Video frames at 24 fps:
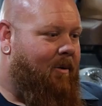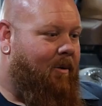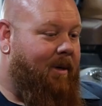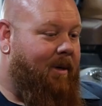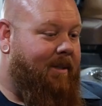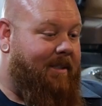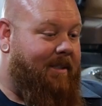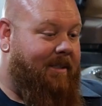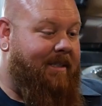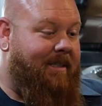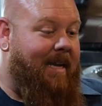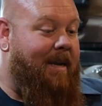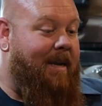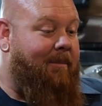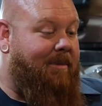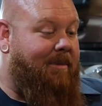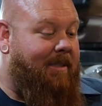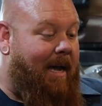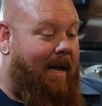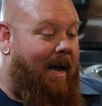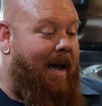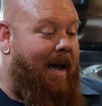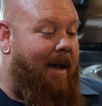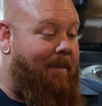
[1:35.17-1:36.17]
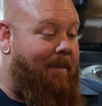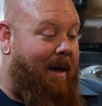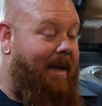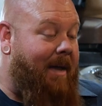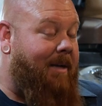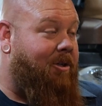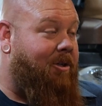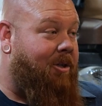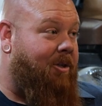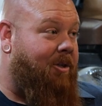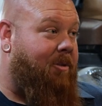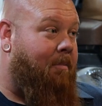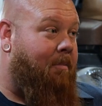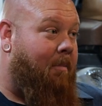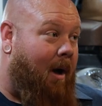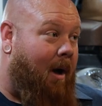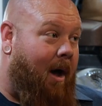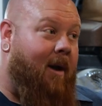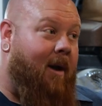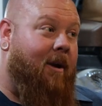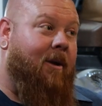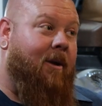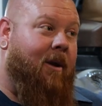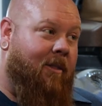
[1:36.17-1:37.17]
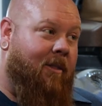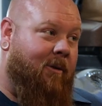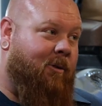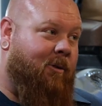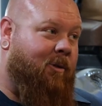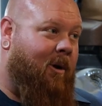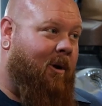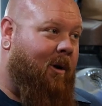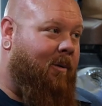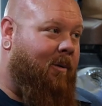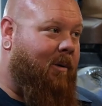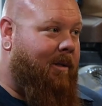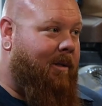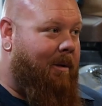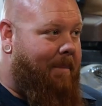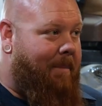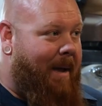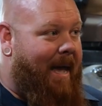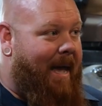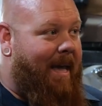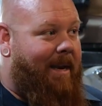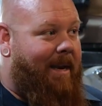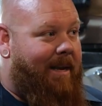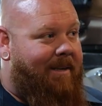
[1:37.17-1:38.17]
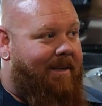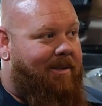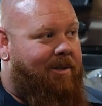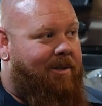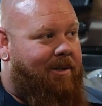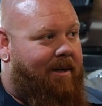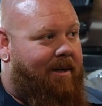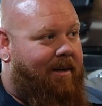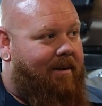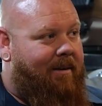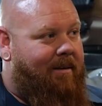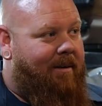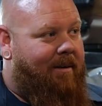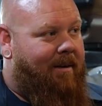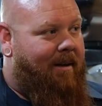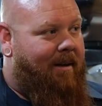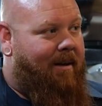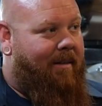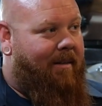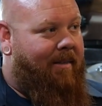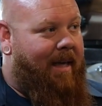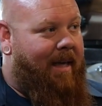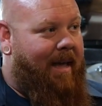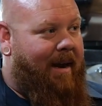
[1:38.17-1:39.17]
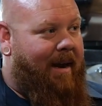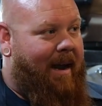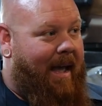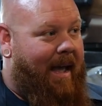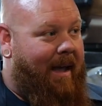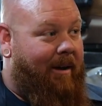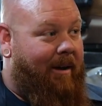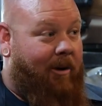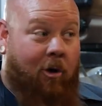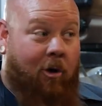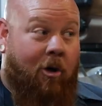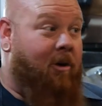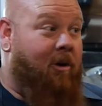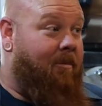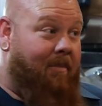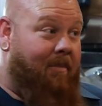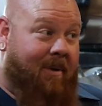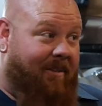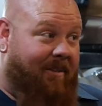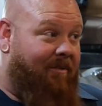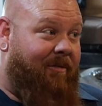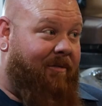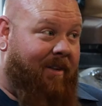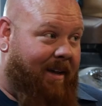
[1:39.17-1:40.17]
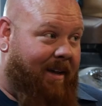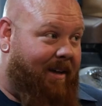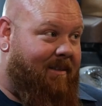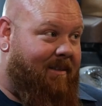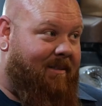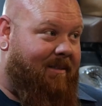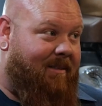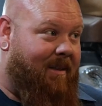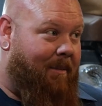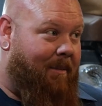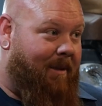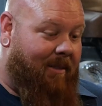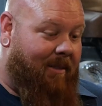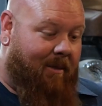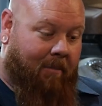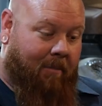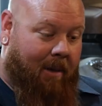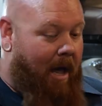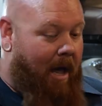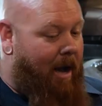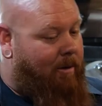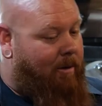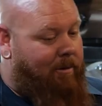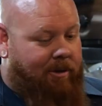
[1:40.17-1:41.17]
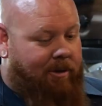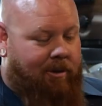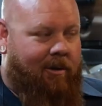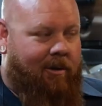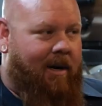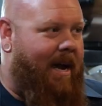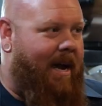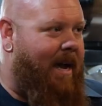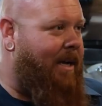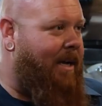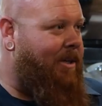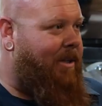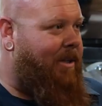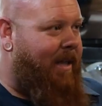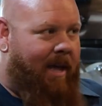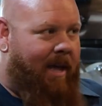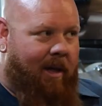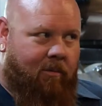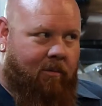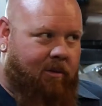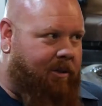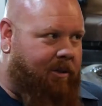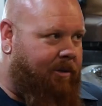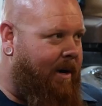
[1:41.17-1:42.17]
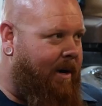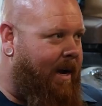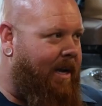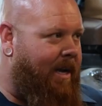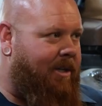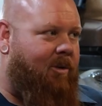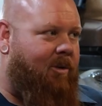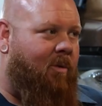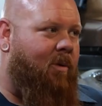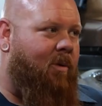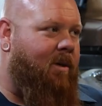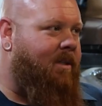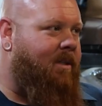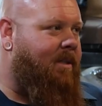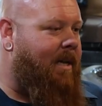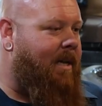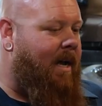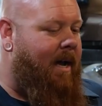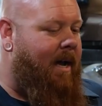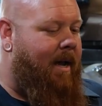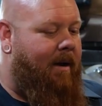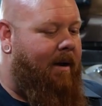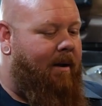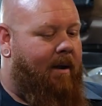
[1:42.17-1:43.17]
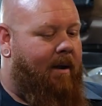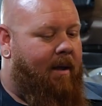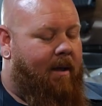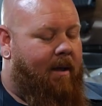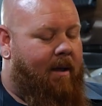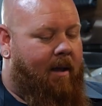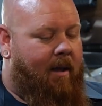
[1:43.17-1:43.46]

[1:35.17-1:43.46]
Well, at the same time, I had just bought another truck with a bad engine that couldn't be fixed. I mean, the block was trash. The head was trash on one side.